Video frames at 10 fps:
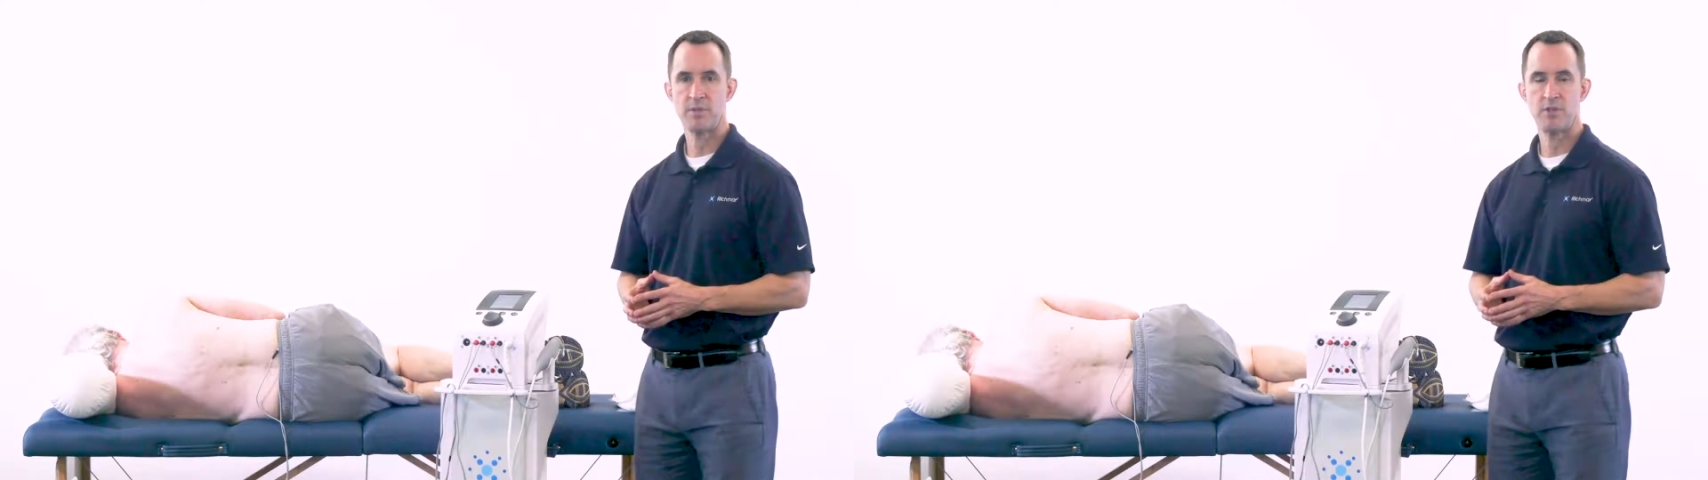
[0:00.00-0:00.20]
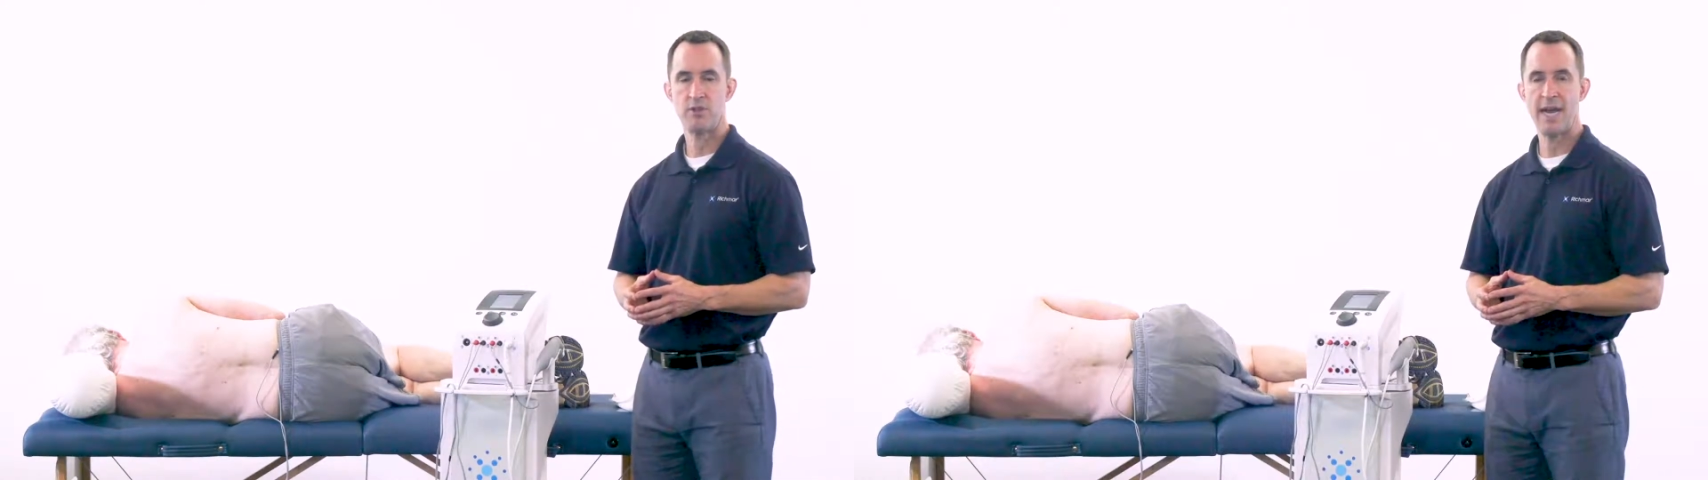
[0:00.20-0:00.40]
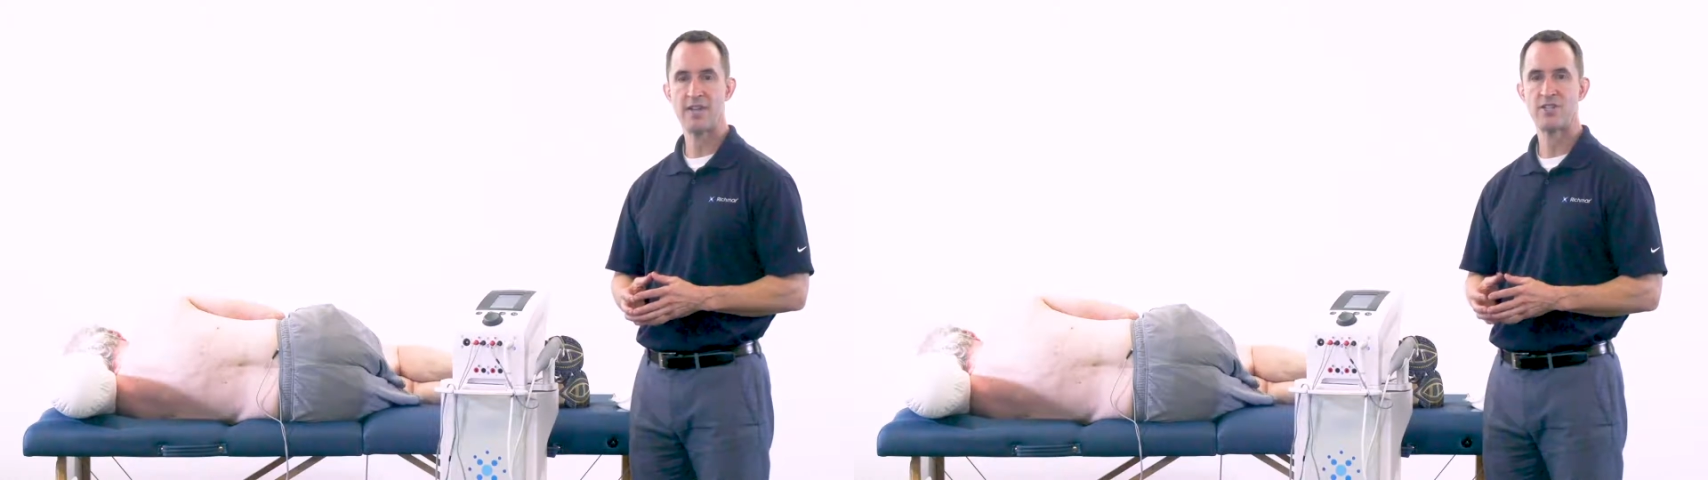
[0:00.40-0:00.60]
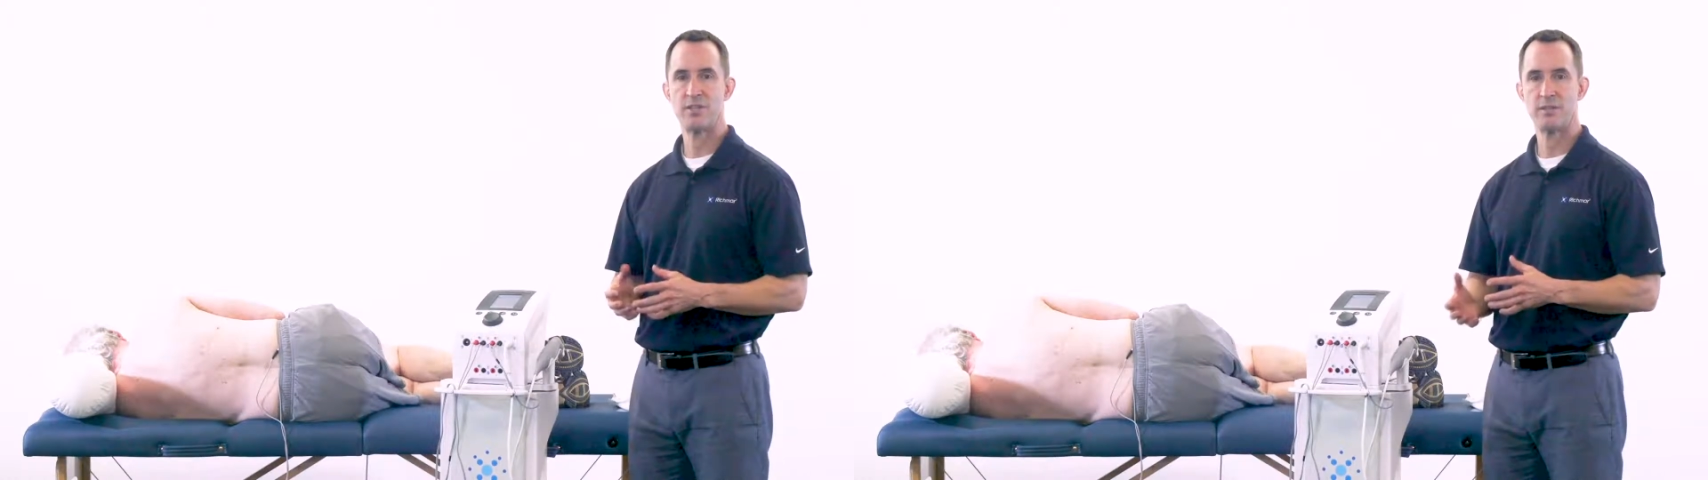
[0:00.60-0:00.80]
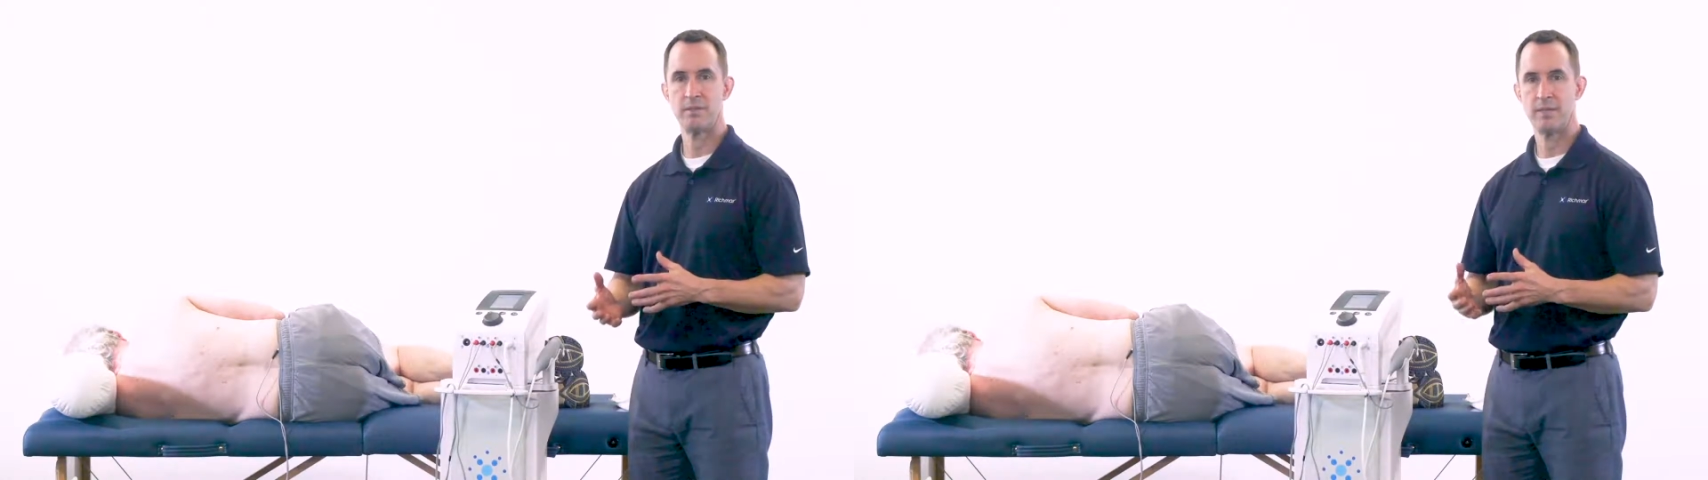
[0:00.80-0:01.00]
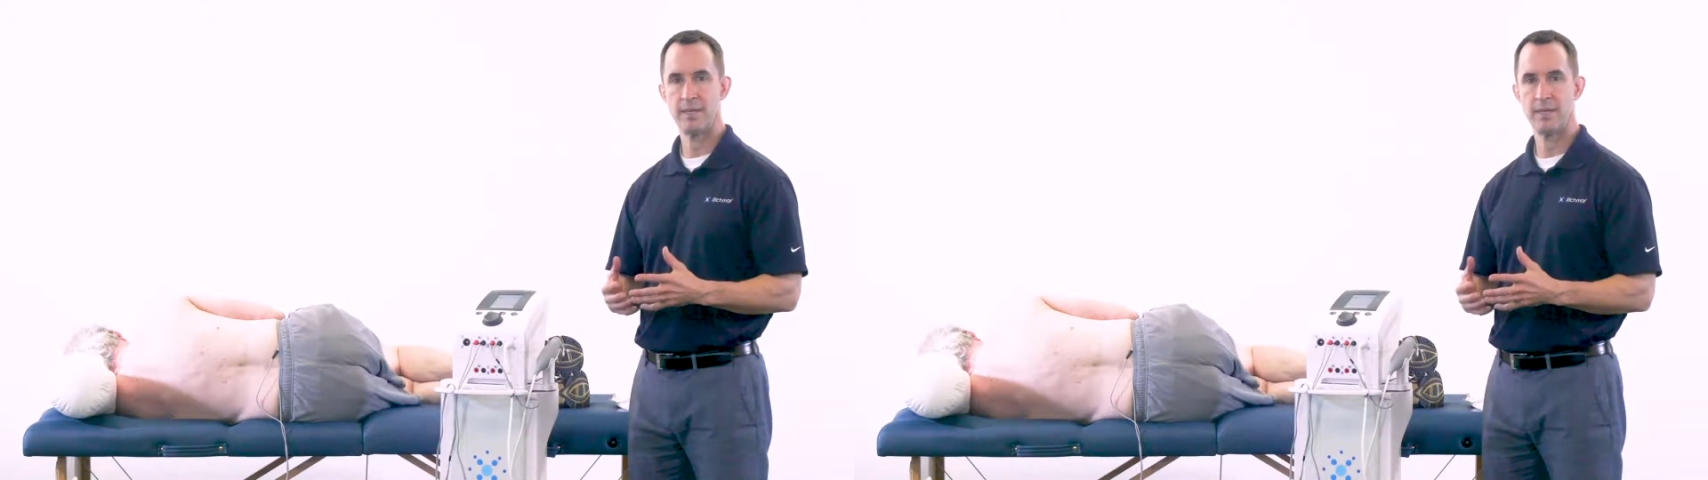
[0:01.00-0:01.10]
contraction